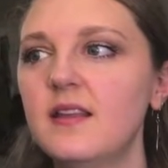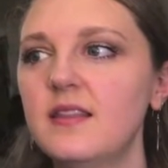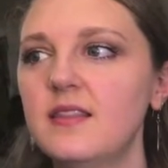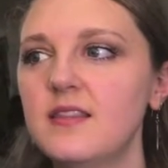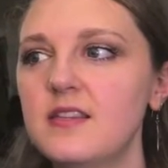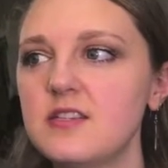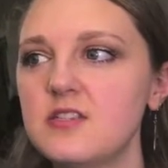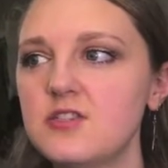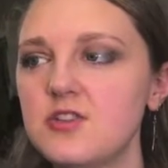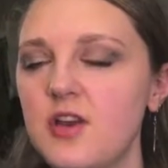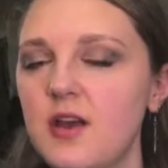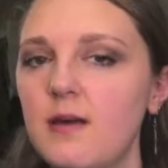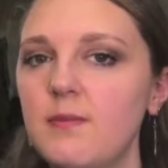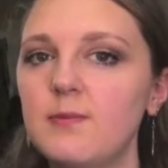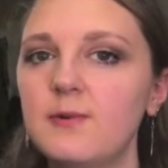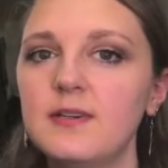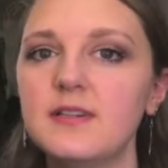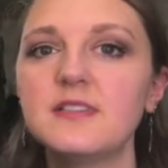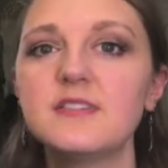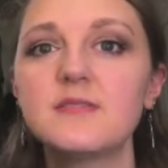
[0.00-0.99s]
this job
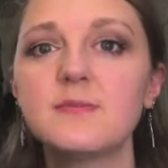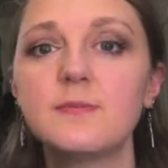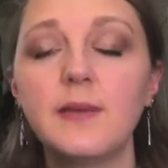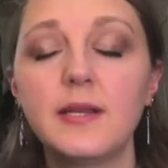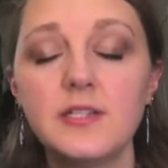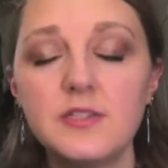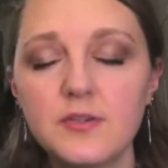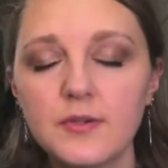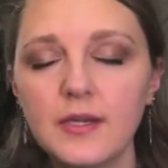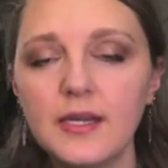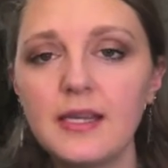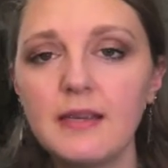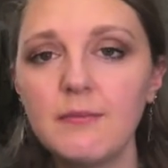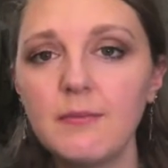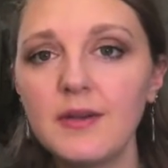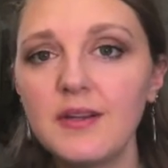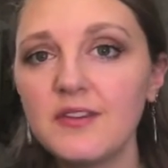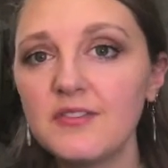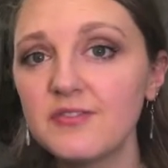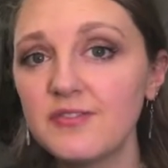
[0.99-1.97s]
was my
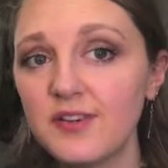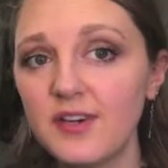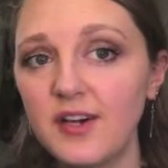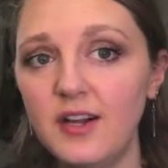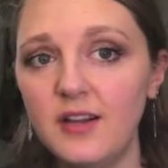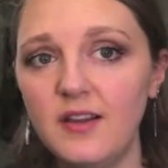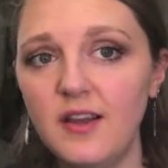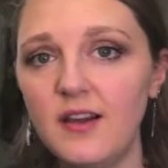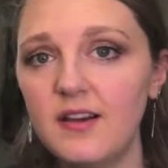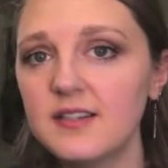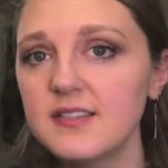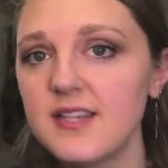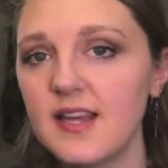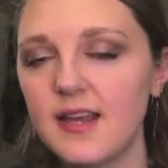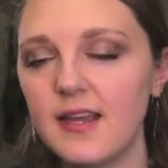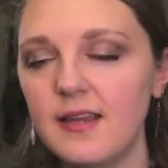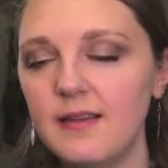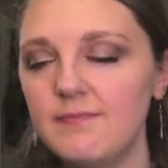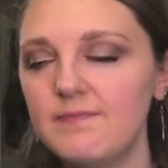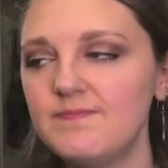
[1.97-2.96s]
dream for a long
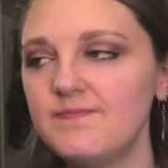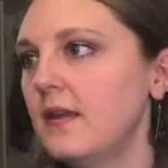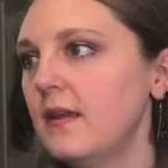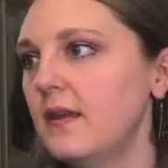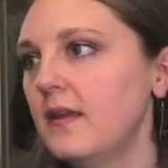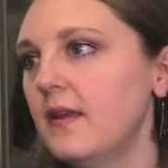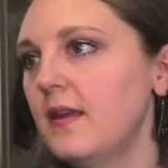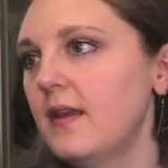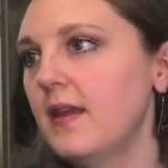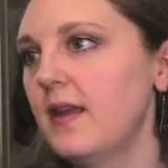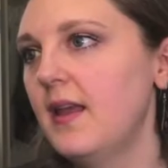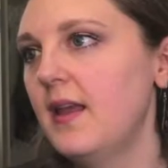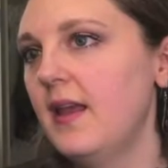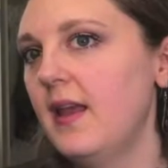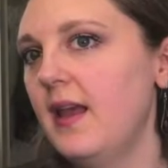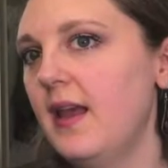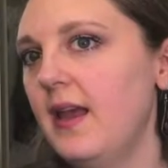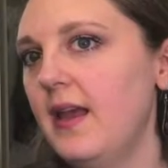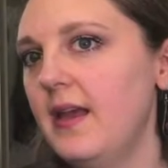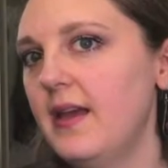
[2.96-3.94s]
time.
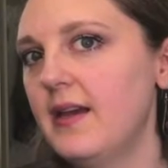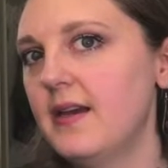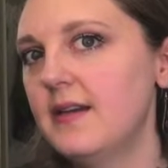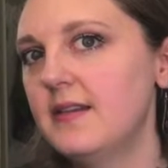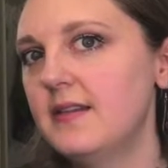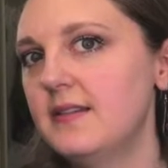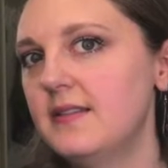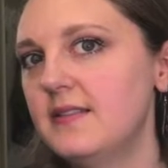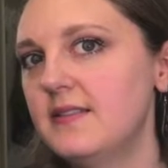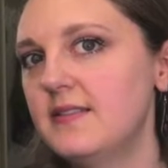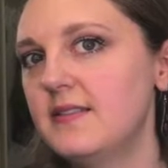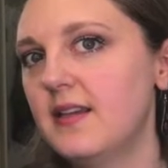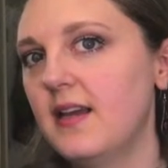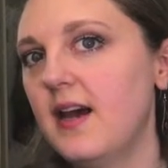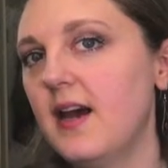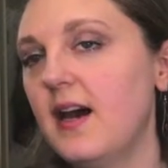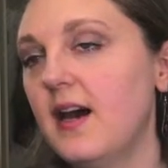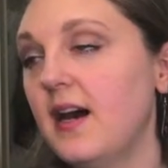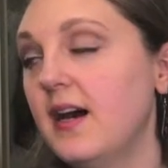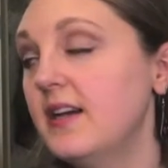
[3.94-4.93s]
And
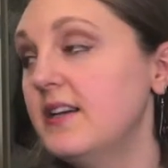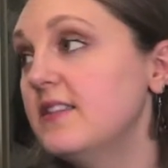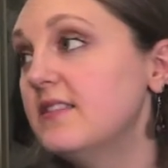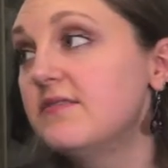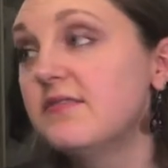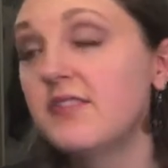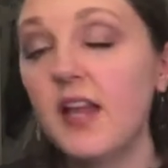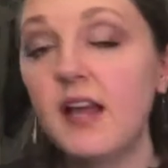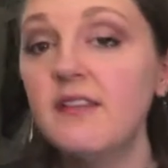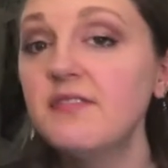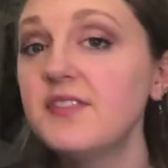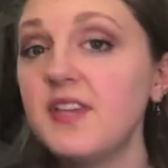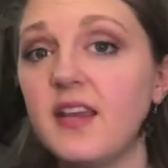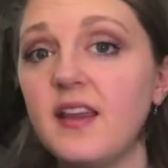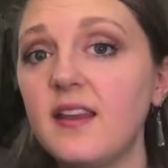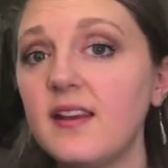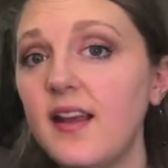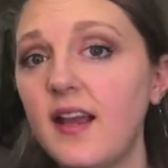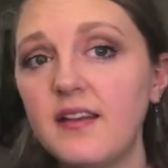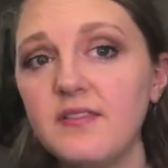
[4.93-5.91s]
I have loved
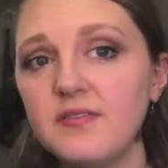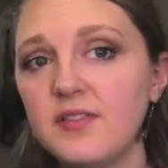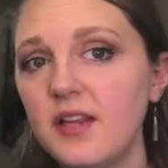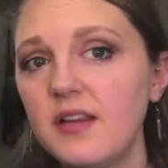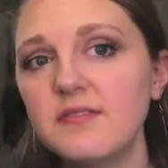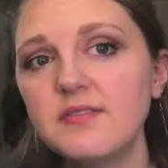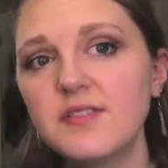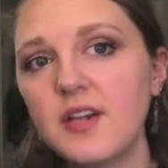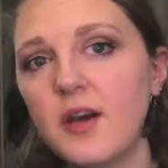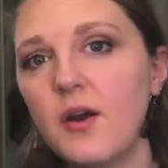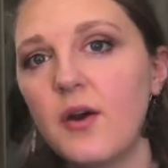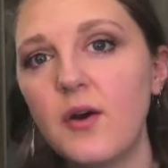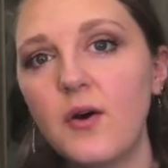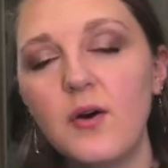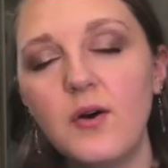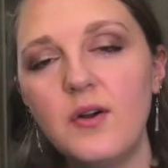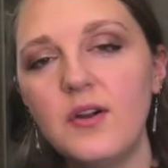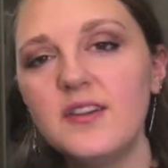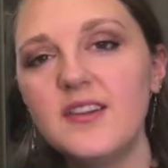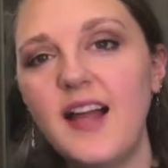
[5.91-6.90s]
it. I've loved it a
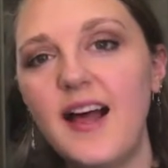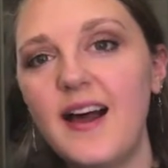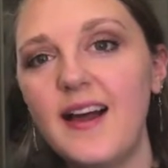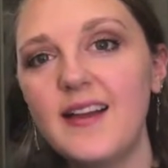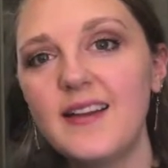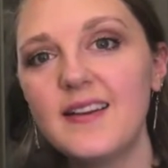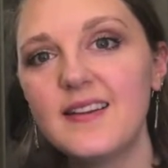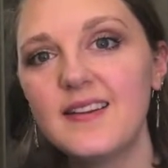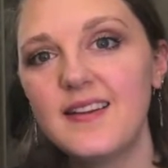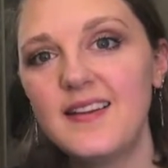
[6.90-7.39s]
whole lot.